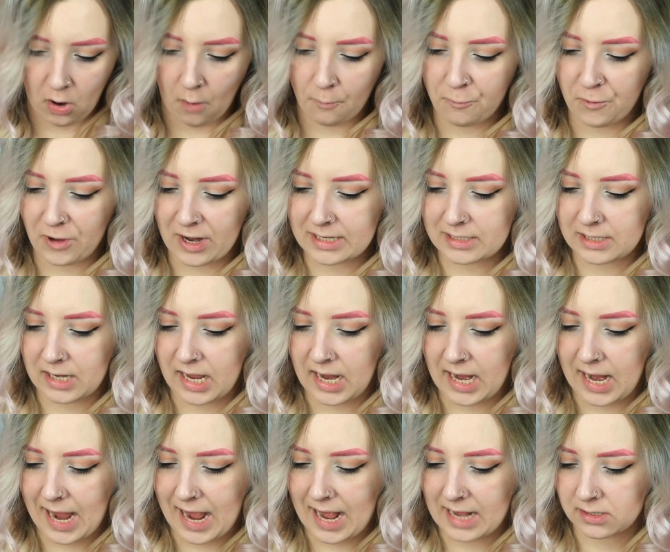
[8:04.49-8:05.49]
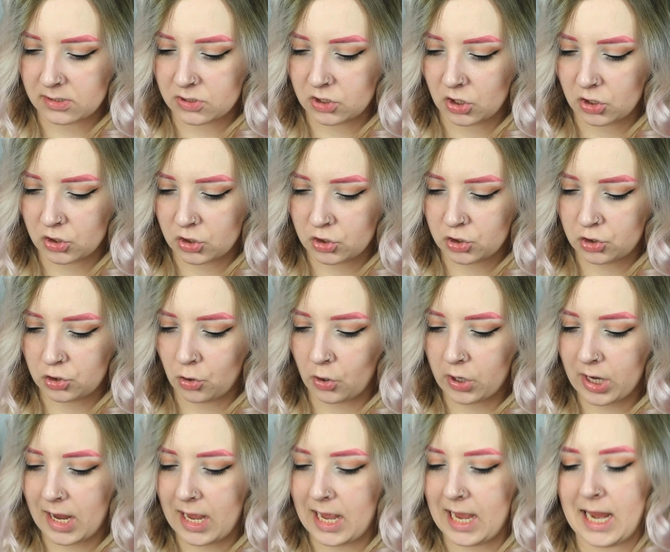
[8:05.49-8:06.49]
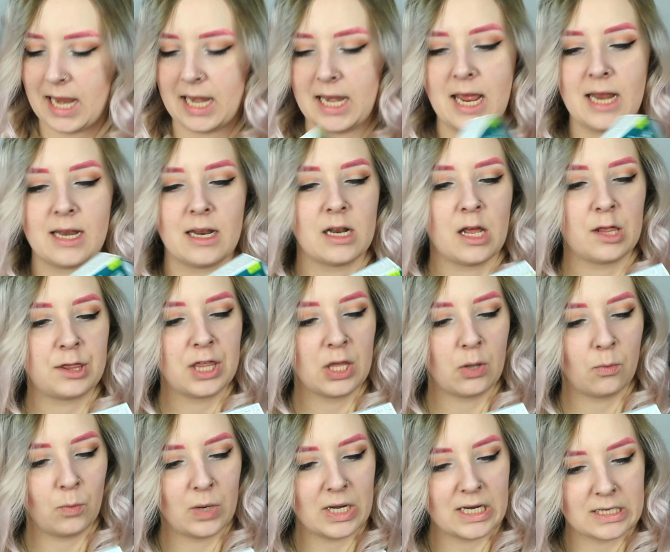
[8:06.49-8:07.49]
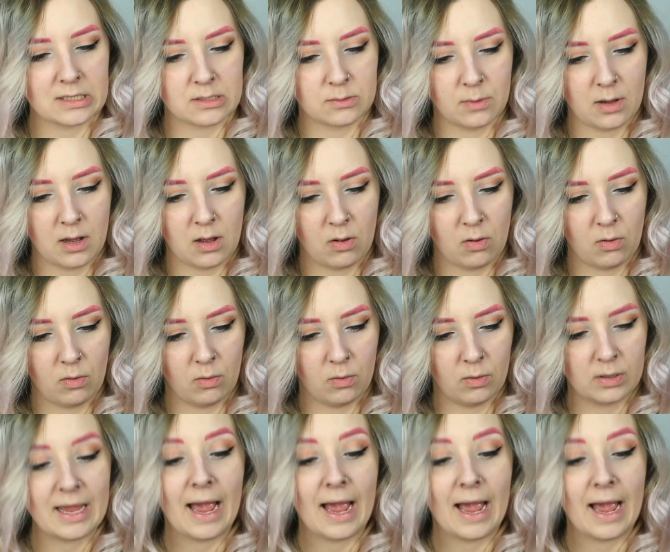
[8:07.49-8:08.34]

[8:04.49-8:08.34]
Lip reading: Obviously, it has soya in it, and I think wheat as well.